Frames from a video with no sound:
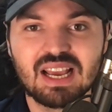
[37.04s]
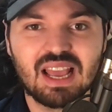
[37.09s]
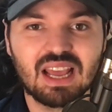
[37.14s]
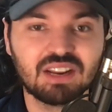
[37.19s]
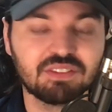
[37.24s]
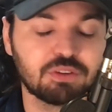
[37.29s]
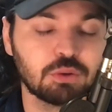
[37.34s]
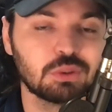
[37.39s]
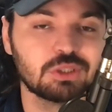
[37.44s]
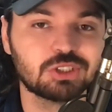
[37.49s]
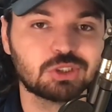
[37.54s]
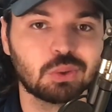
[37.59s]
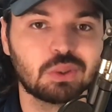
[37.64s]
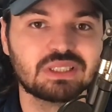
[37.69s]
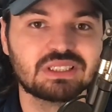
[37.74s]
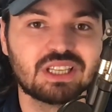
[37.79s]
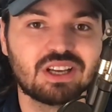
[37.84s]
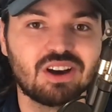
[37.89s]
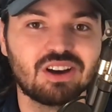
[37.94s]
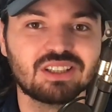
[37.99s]
And if you
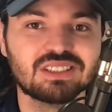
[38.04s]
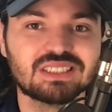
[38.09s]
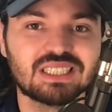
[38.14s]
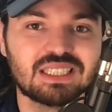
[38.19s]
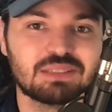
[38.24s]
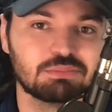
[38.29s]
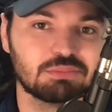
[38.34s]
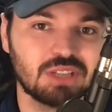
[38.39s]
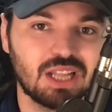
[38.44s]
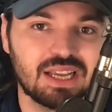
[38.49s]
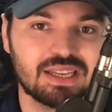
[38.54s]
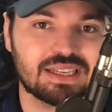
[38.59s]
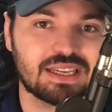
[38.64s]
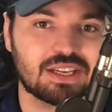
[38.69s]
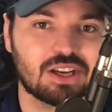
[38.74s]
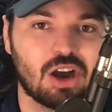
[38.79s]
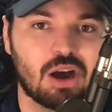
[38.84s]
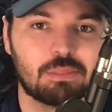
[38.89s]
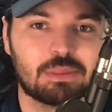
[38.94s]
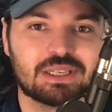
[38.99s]
enjoyed the content, like
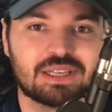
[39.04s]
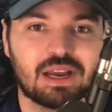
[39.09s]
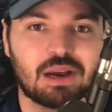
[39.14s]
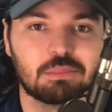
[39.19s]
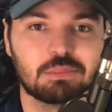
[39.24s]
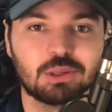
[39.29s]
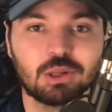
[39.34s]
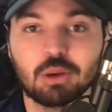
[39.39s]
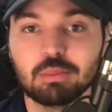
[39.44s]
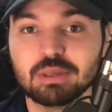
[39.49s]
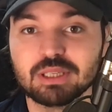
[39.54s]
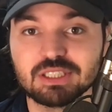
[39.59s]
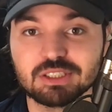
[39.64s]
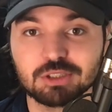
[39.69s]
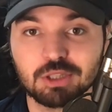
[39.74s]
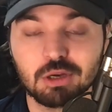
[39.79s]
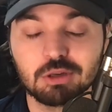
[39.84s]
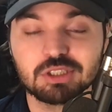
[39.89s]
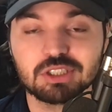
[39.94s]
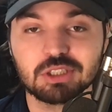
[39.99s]
and comment down below, because
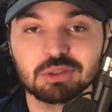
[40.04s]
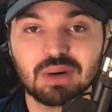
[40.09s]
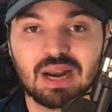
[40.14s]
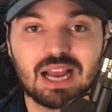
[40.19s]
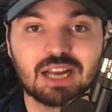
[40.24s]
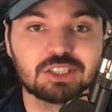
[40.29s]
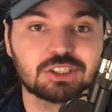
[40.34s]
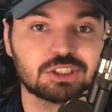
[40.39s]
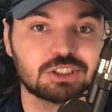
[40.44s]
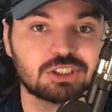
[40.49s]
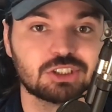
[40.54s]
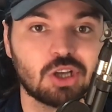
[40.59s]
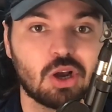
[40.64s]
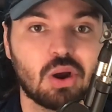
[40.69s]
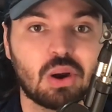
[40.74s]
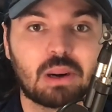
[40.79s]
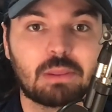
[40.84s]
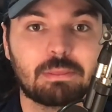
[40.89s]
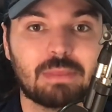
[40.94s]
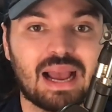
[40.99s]
those interactions
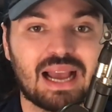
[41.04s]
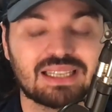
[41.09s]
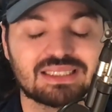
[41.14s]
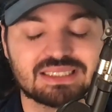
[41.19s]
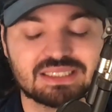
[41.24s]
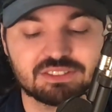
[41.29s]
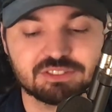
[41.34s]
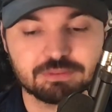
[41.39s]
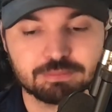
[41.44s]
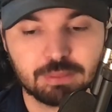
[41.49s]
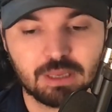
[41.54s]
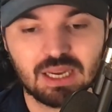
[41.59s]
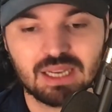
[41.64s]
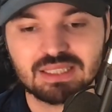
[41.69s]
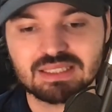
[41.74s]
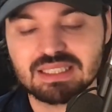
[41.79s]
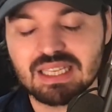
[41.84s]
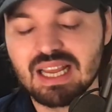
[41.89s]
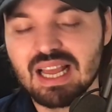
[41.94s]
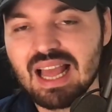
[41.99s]
are massive.
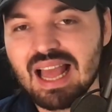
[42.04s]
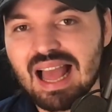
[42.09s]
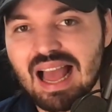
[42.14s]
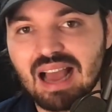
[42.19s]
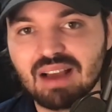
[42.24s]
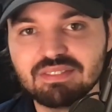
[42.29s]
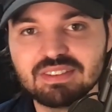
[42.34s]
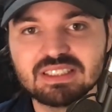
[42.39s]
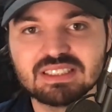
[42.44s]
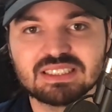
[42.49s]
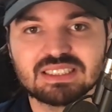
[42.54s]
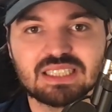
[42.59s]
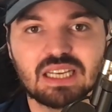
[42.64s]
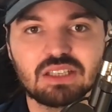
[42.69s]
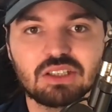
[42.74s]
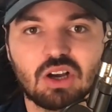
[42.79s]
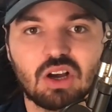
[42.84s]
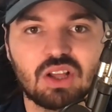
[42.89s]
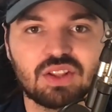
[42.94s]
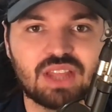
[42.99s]
But having
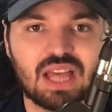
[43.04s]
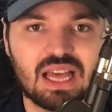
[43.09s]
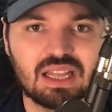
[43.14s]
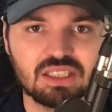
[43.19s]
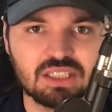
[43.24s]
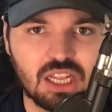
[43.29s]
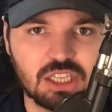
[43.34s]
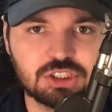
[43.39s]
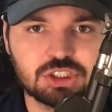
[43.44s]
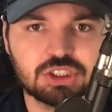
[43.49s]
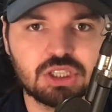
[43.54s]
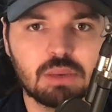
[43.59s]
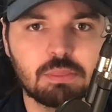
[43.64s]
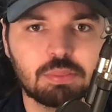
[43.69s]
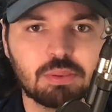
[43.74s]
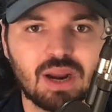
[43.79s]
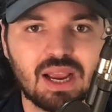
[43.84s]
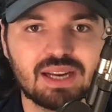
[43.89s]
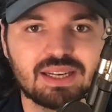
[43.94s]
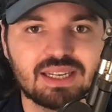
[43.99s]
said all that, let's jump
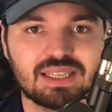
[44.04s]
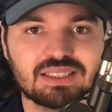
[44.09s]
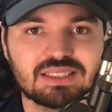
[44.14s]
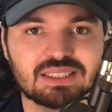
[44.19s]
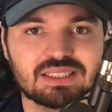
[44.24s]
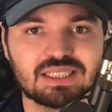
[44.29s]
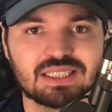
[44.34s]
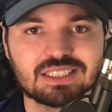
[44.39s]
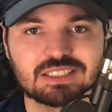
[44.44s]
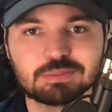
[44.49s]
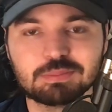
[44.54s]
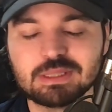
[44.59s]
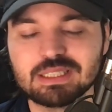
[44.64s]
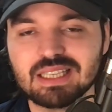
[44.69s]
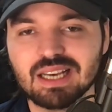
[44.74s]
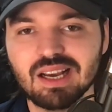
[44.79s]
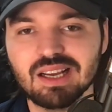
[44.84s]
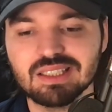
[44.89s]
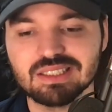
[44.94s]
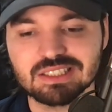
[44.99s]
right into this,
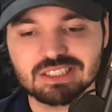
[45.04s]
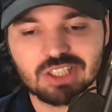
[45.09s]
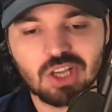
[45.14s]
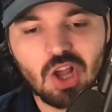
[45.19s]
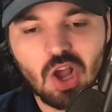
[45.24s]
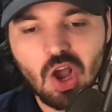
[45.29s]
because